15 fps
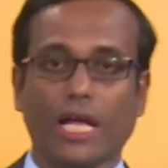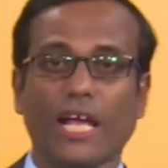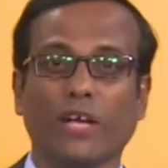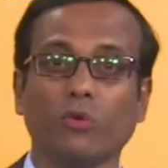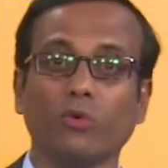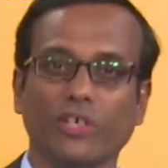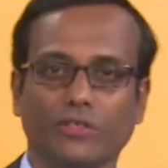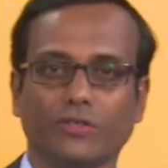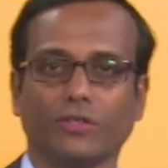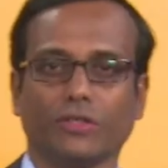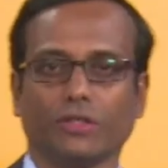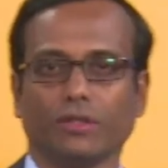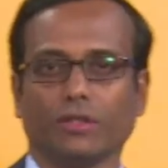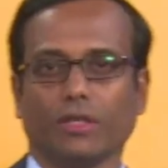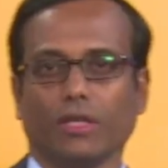
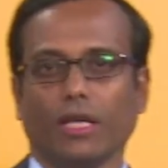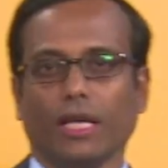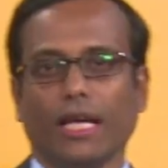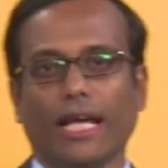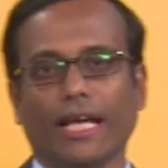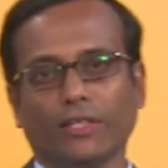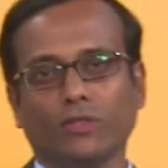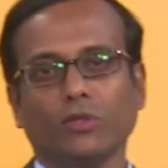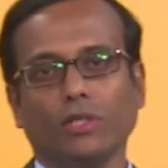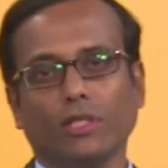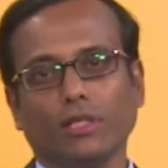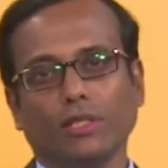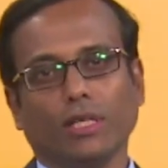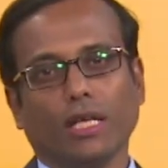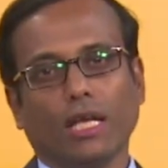Accuracy.
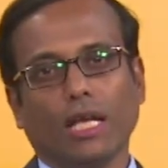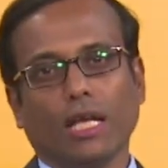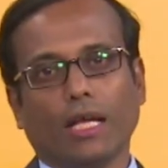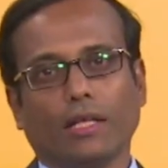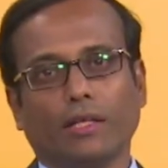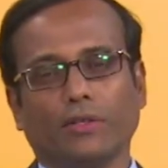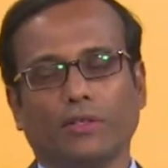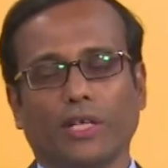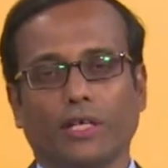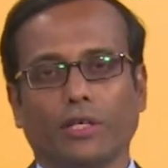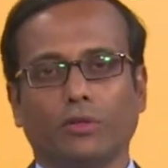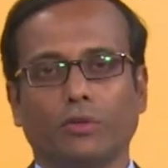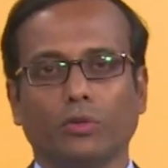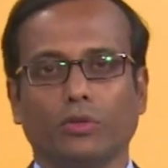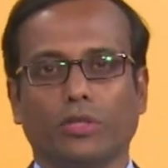Actually, there are
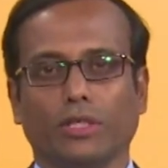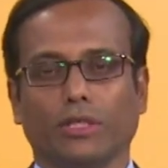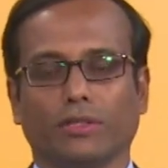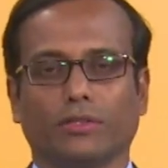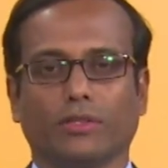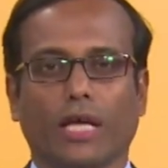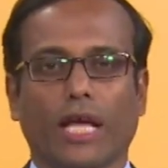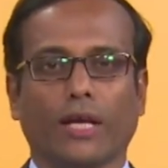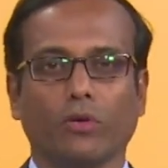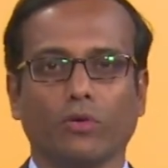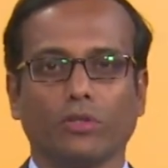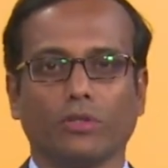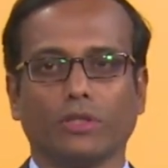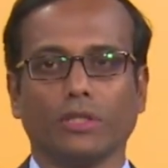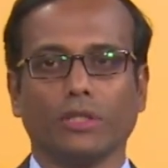two things,
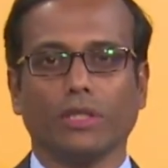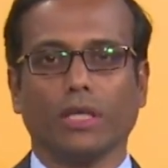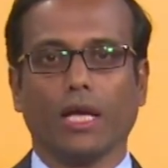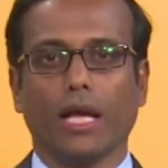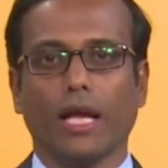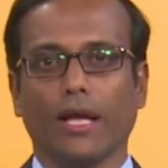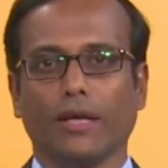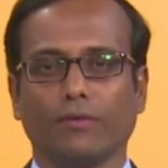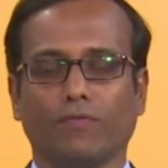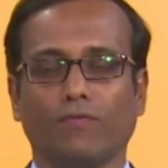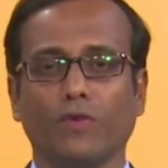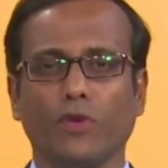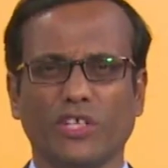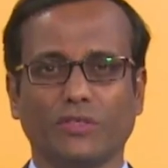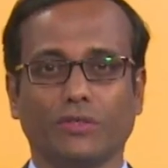accuracy and
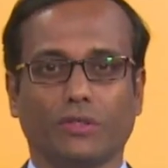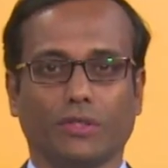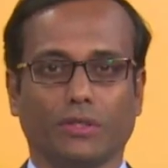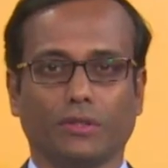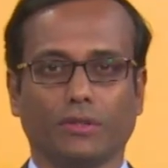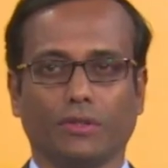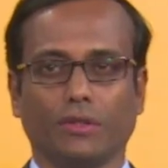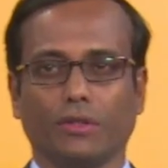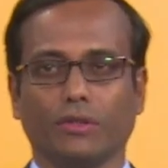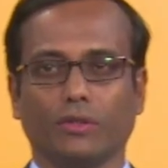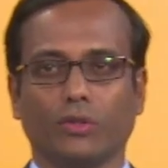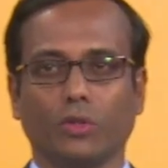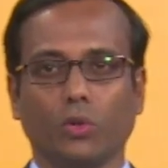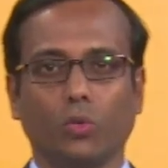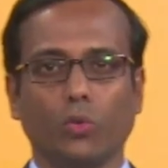fluency.
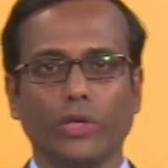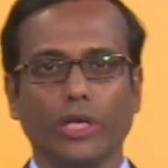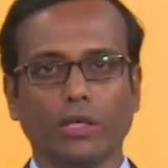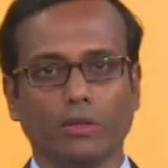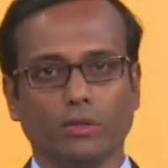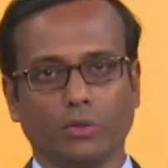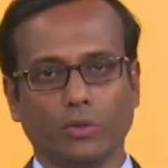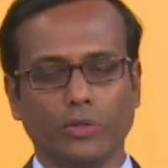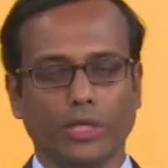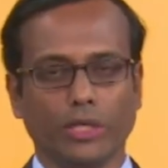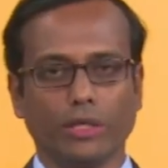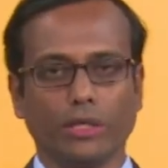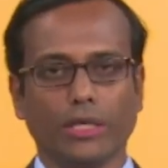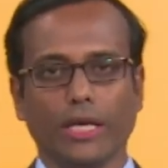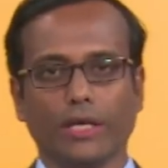So we are
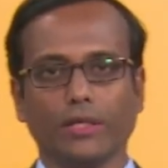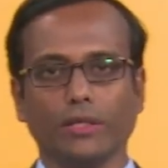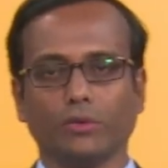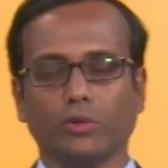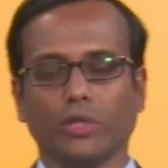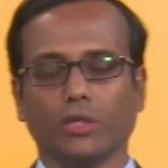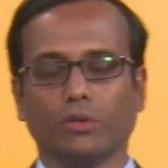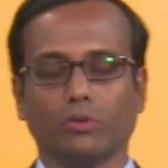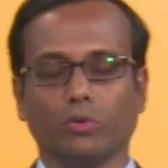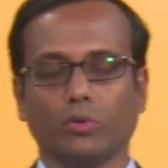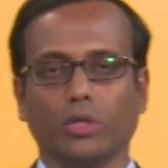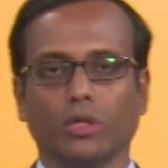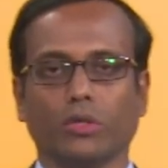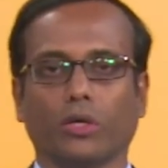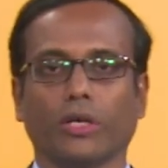today, learners, we are
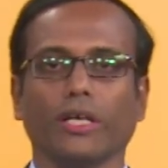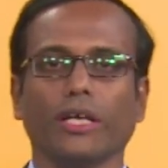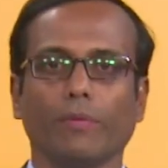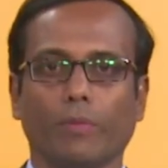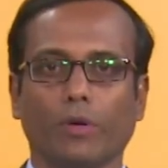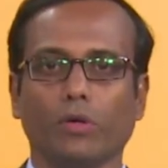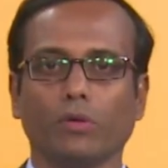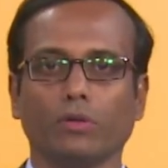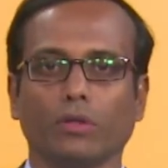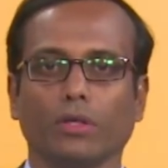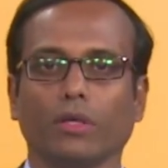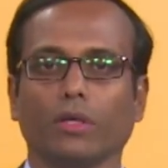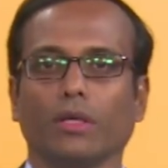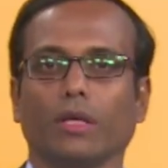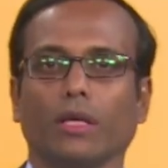today talking about
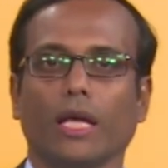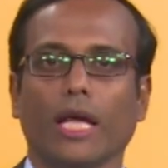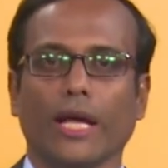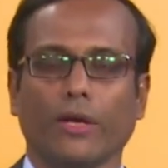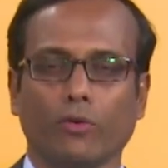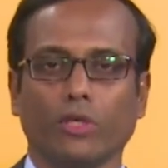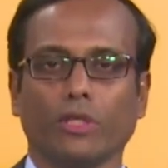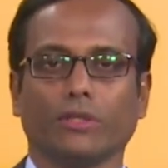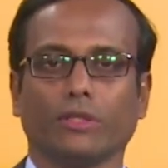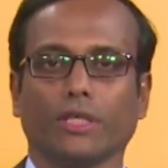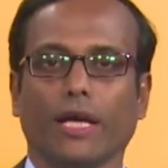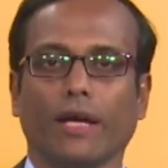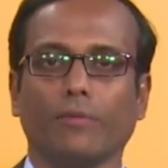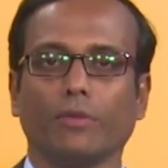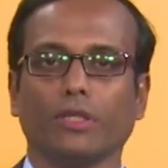
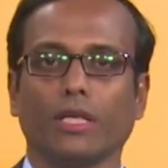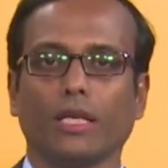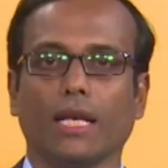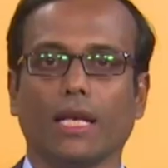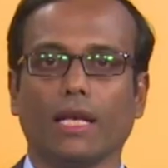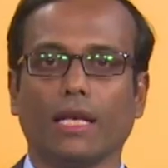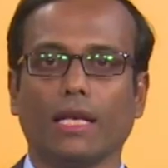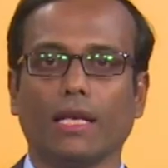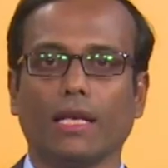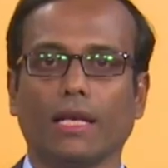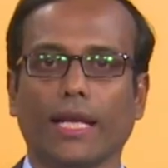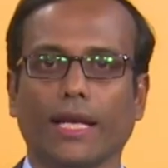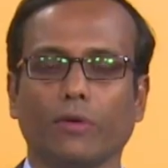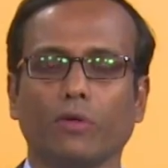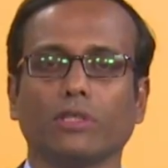accuracy, I mean the
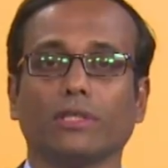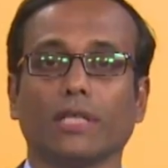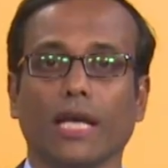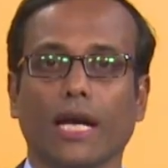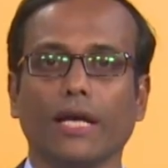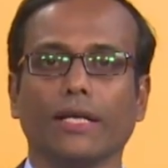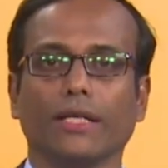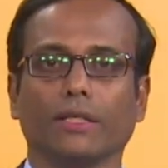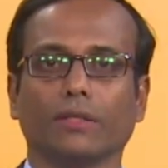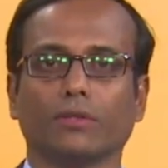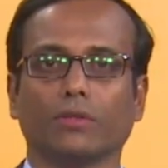language learning.